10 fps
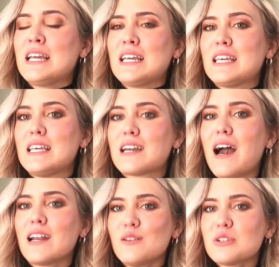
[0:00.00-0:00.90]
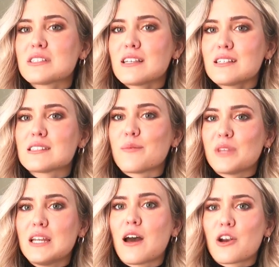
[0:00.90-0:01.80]
he kind of looks like
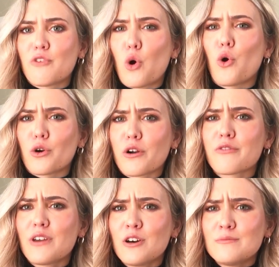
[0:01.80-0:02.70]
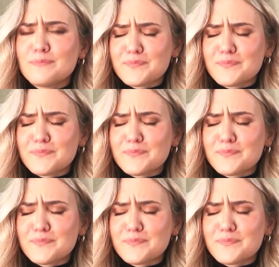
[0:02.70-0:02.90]
something out of a horror film.